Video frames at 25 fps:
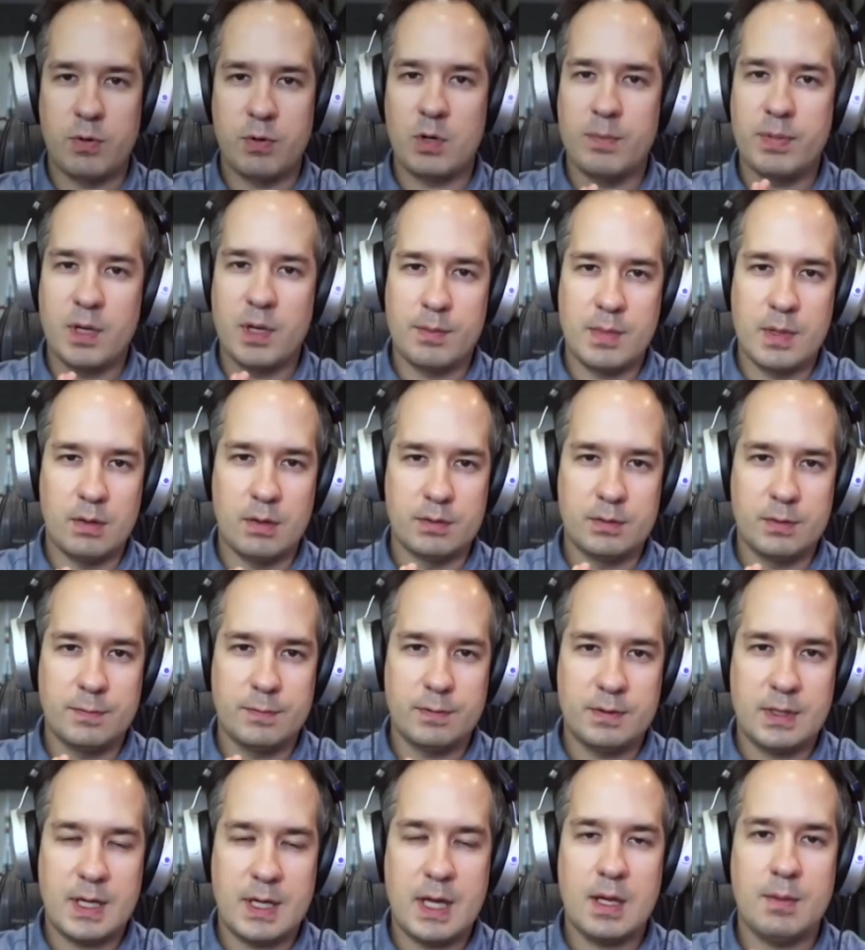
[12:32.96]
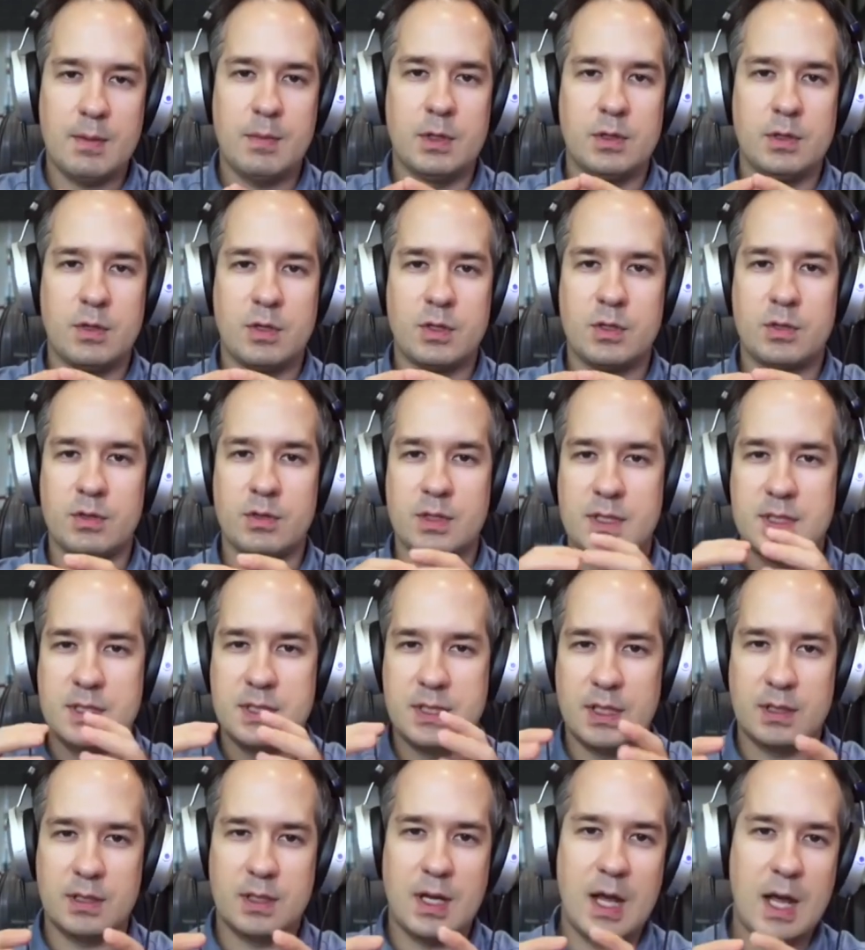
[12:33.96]
a proper amount of time in order to
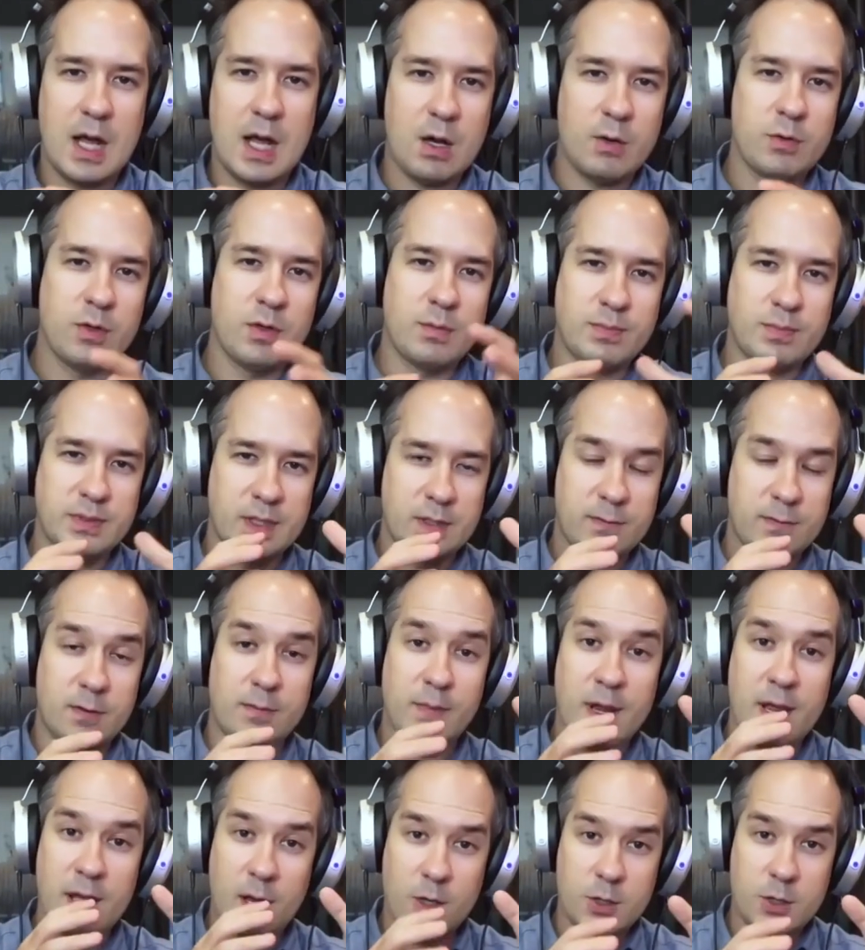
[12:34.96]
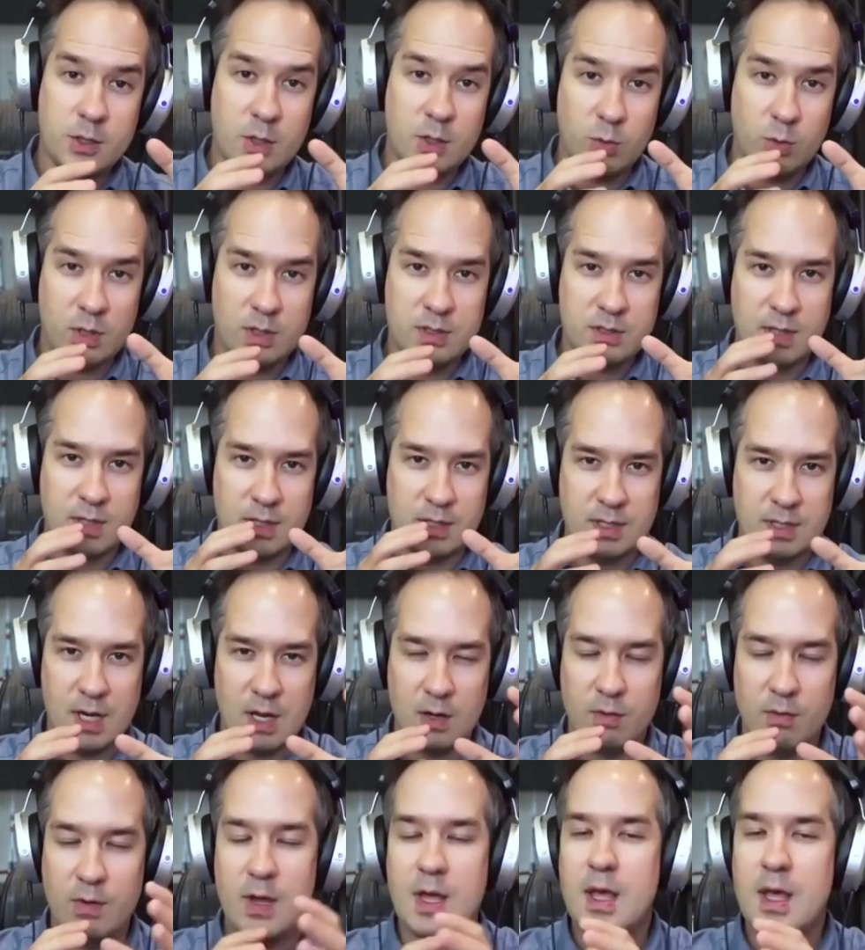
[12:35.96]
understand how your platform actually works right
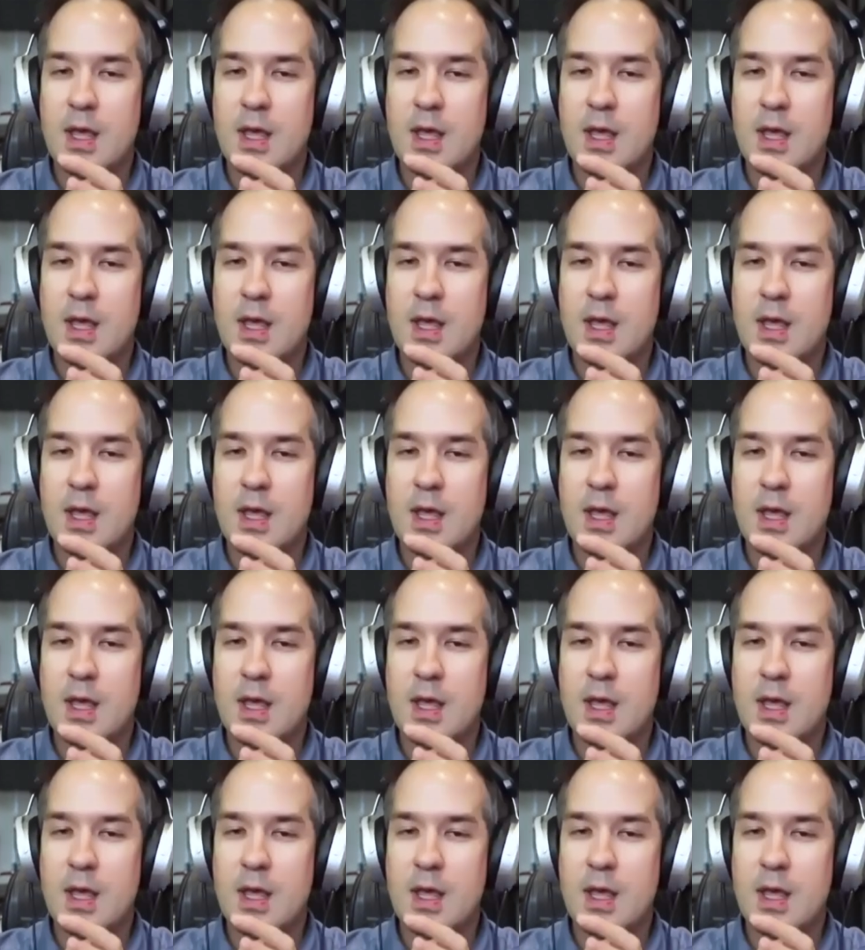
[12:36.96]
now.